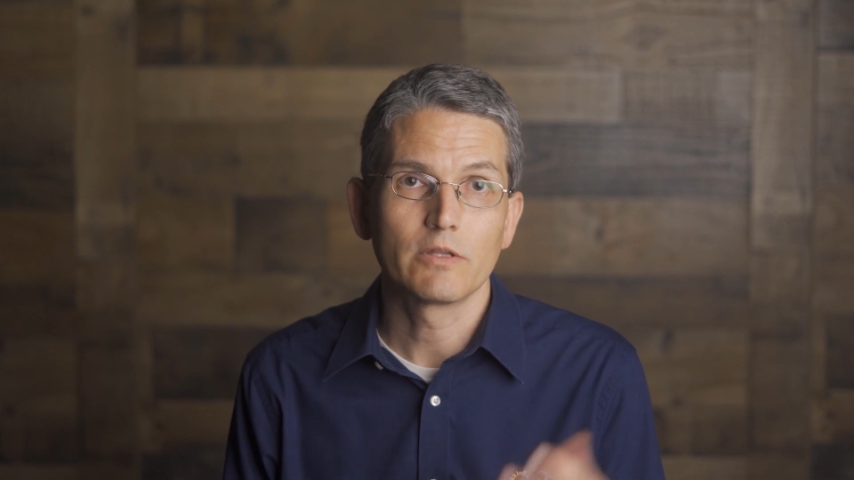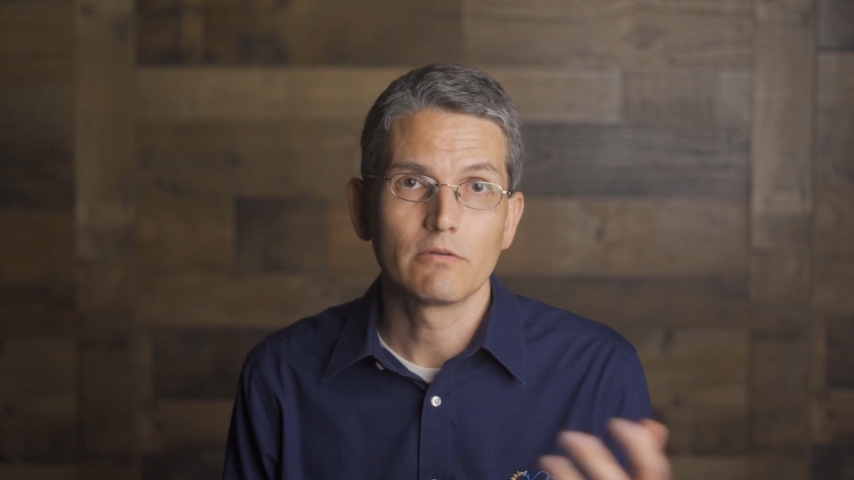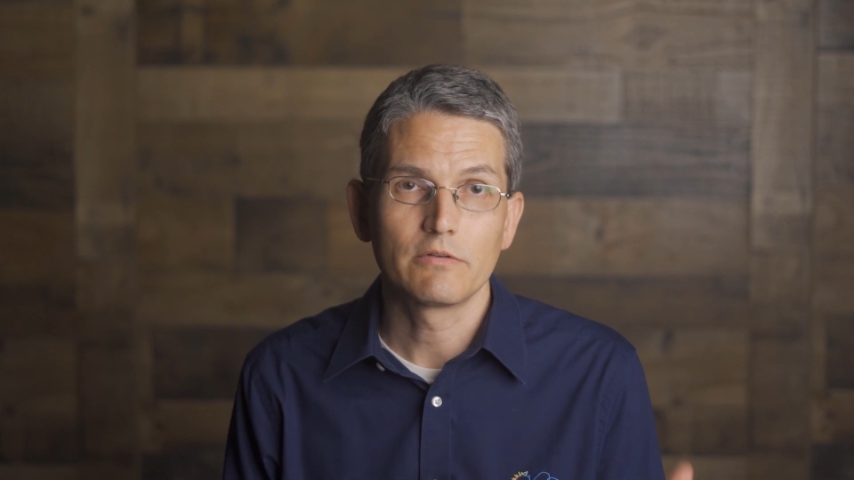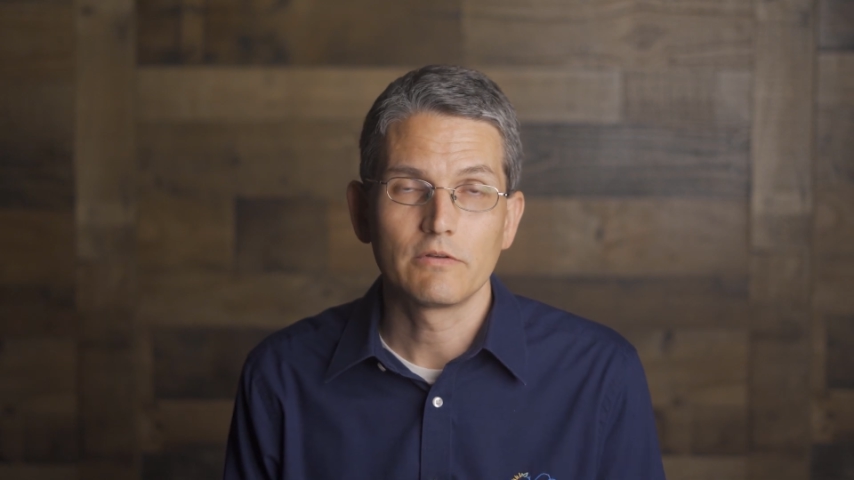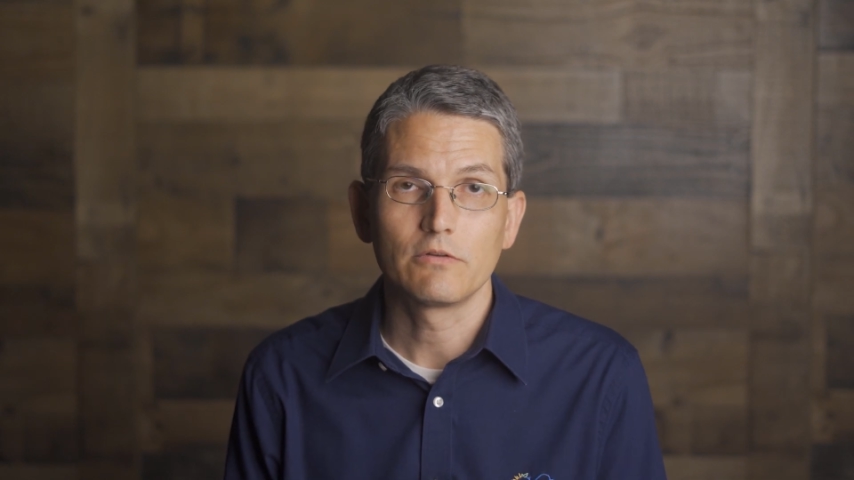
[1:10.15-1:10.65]

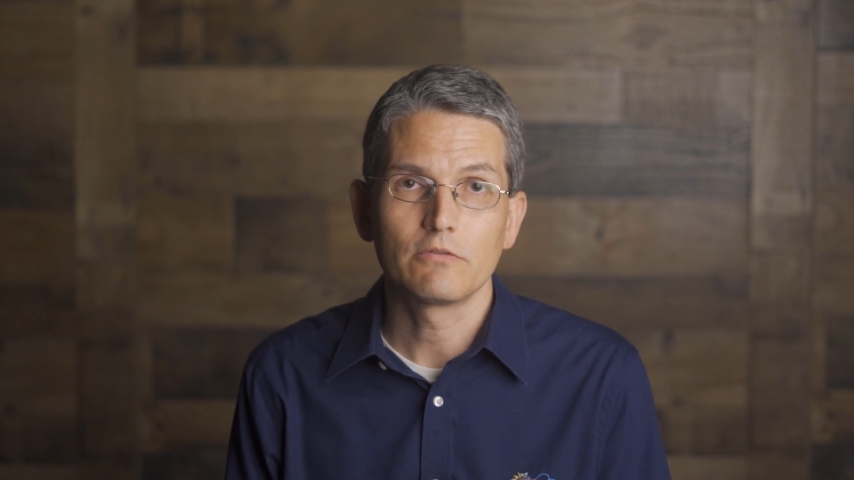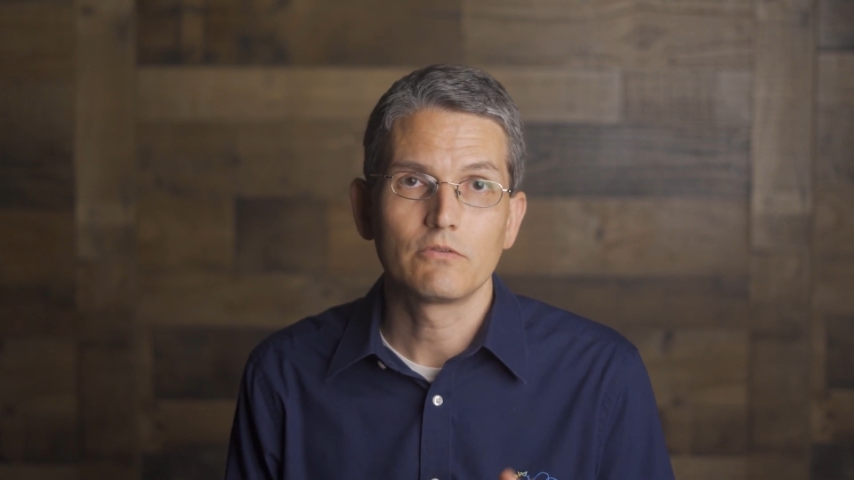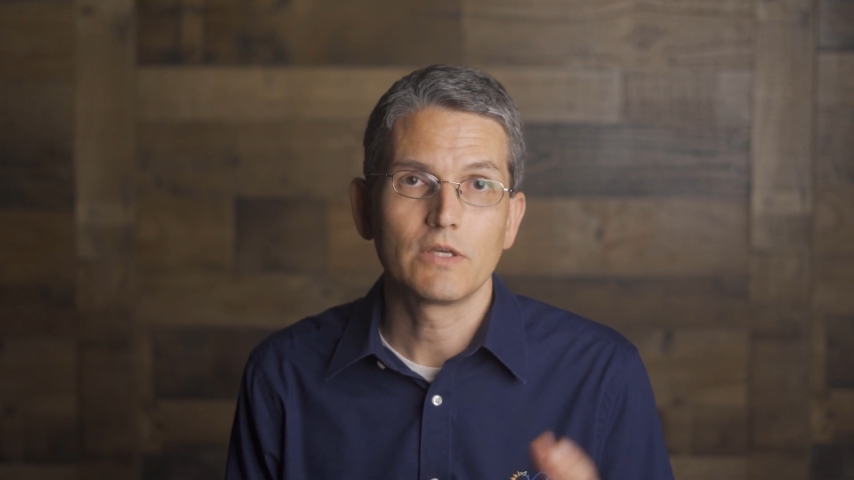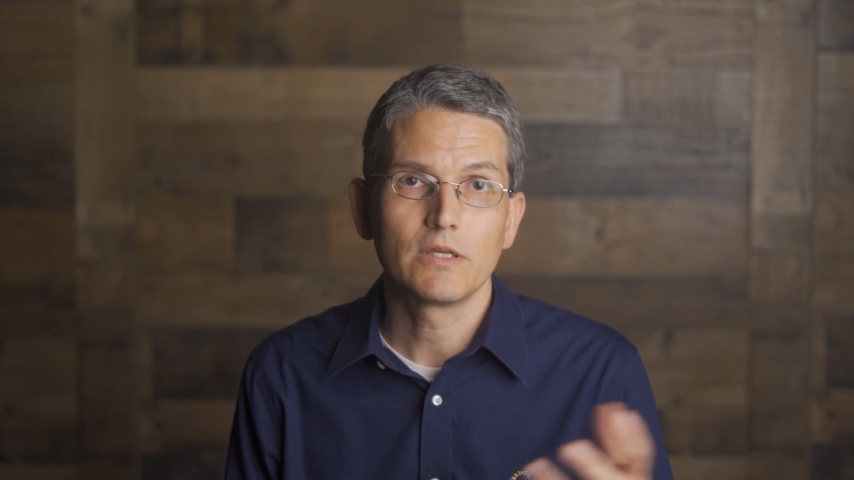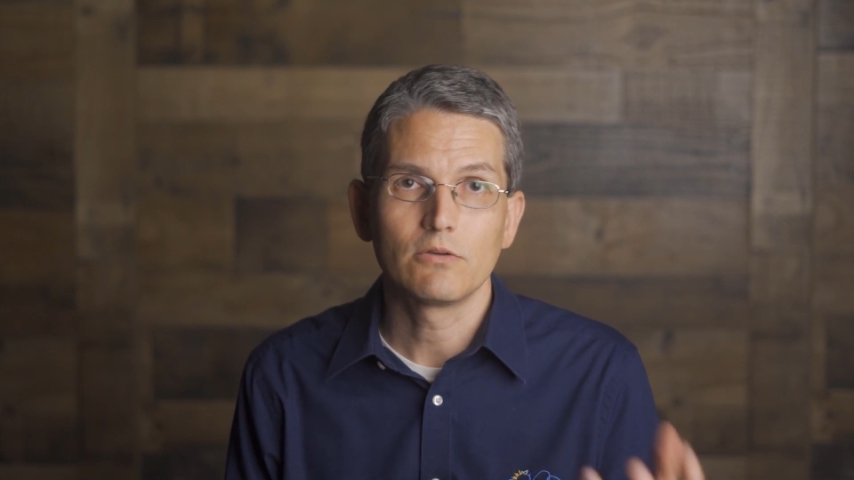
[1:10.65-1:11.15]
whether it's in your
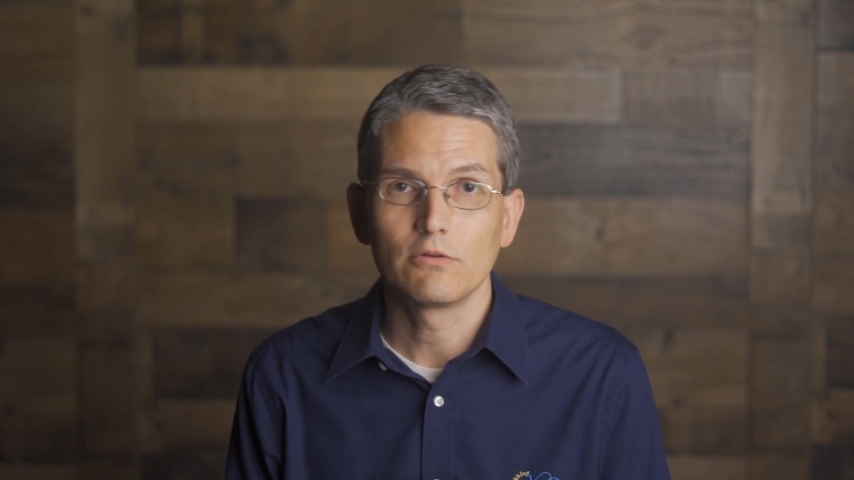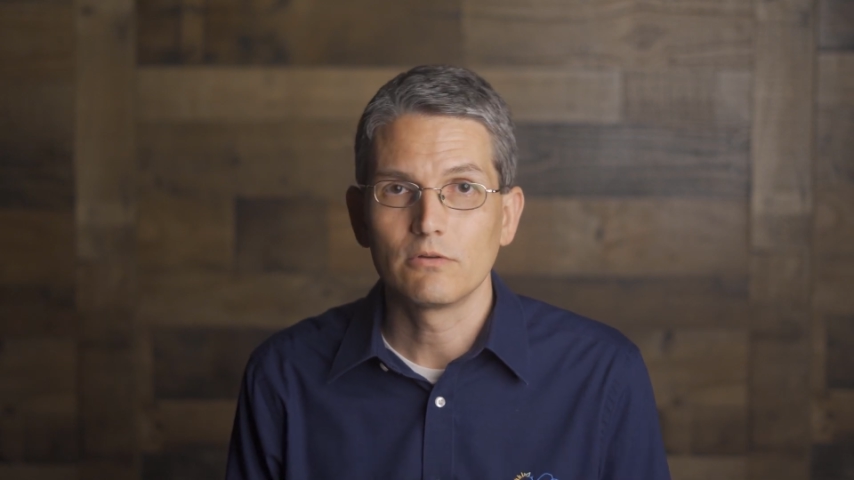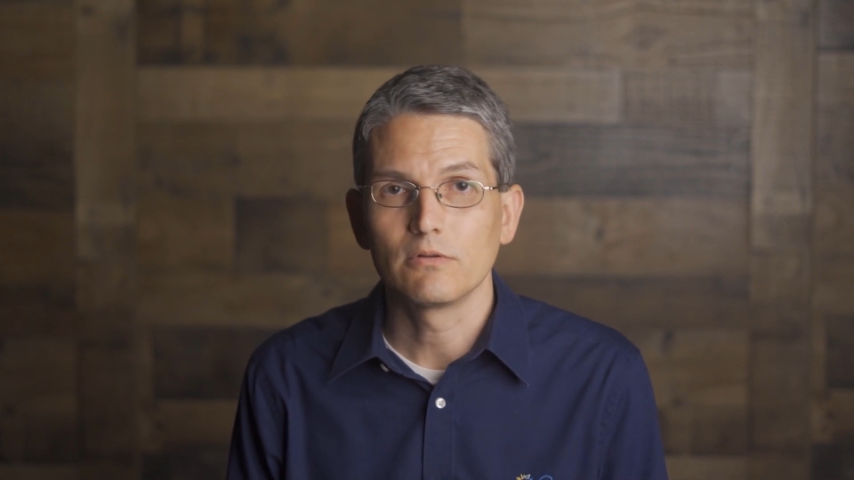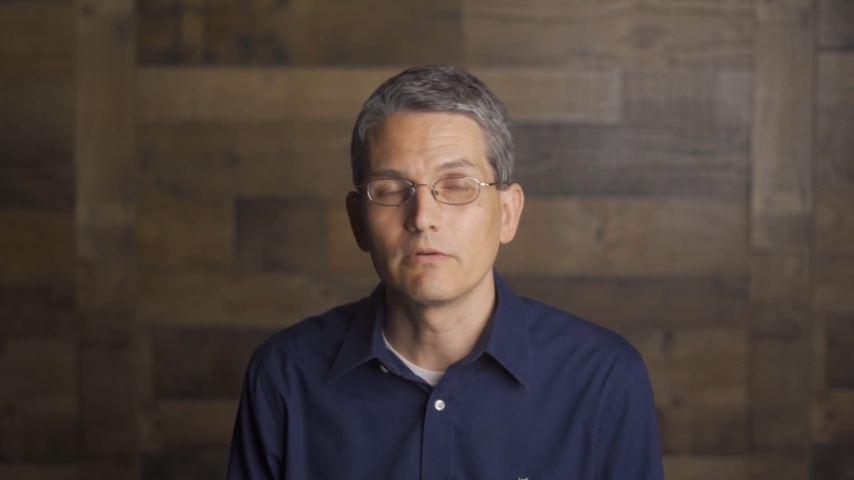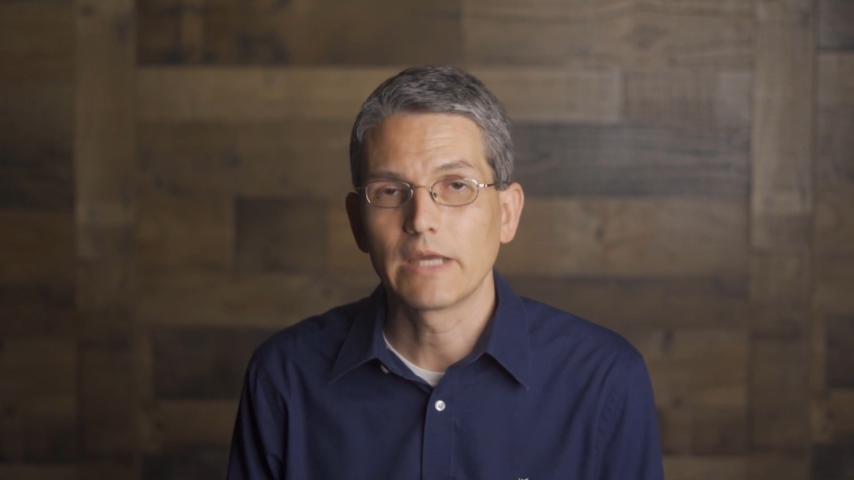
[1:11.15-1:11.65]
state or
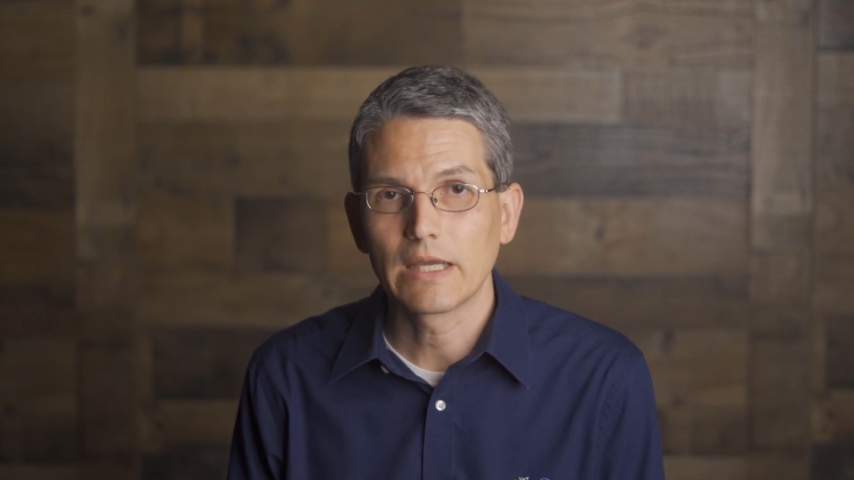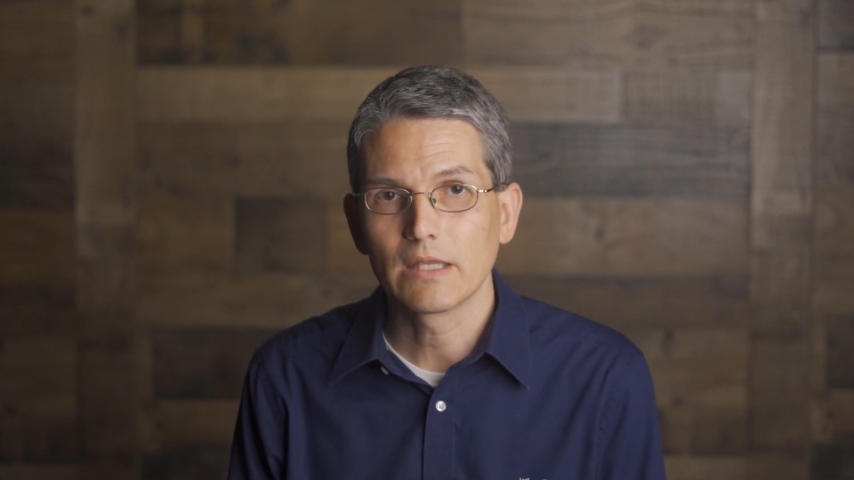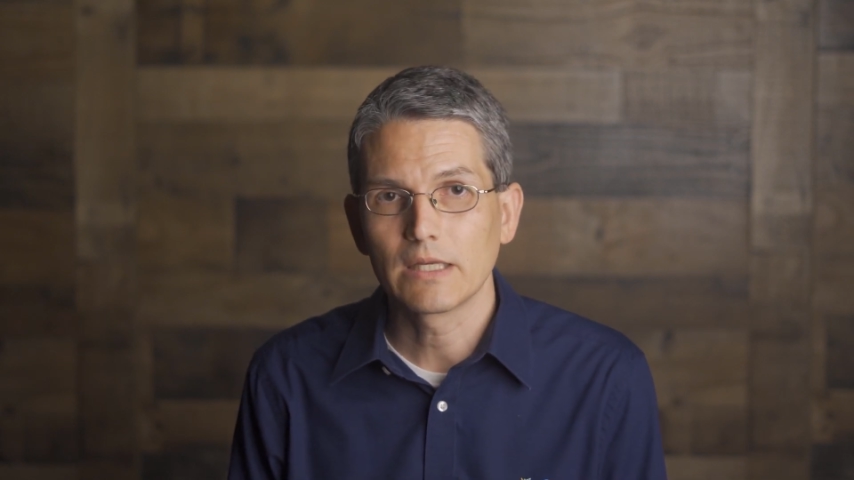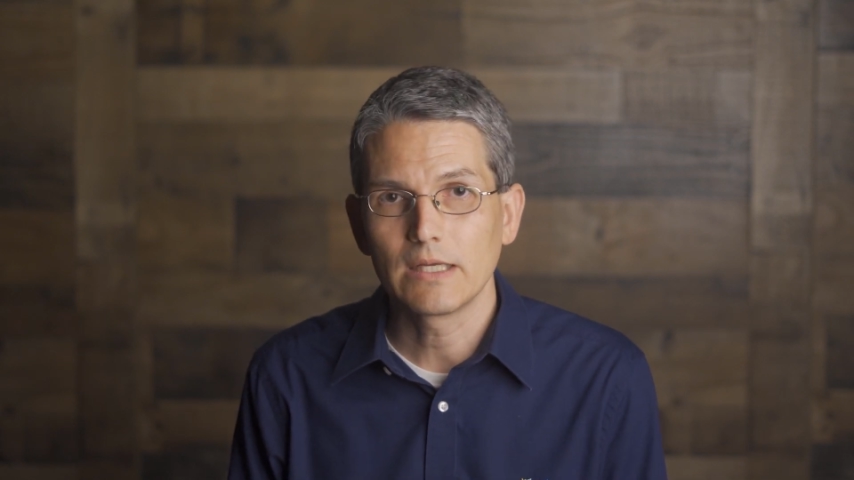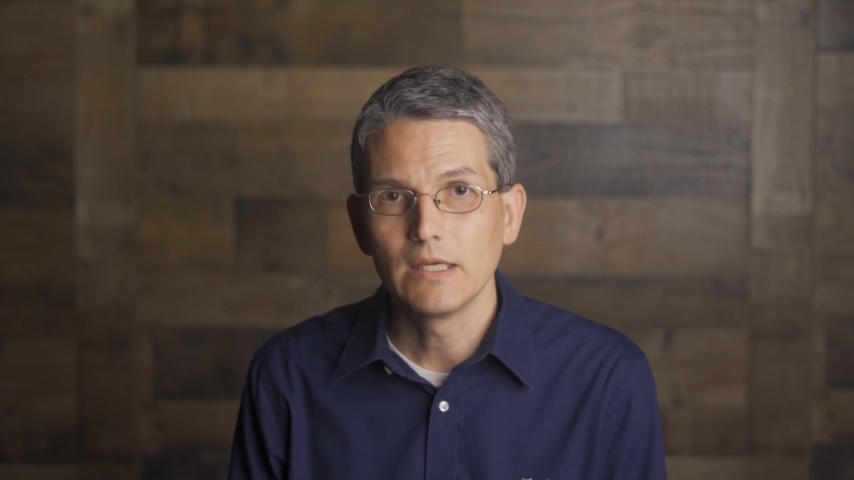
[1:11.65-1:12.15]
your
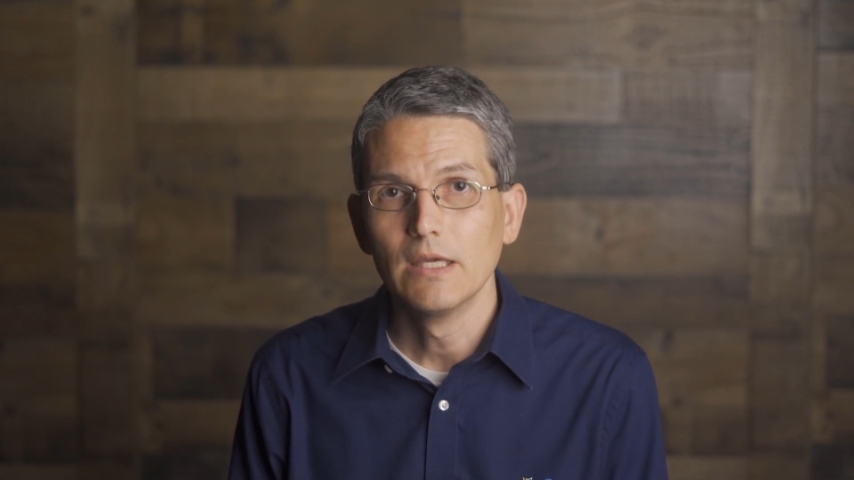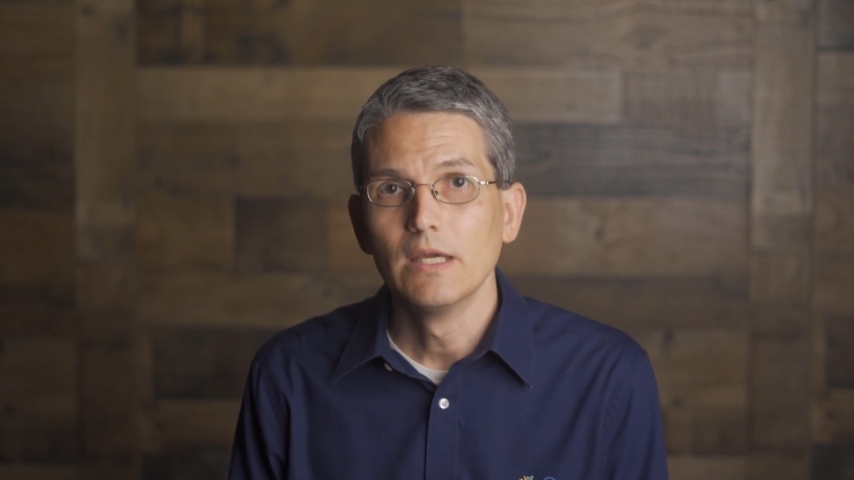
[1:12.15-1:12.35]
locality,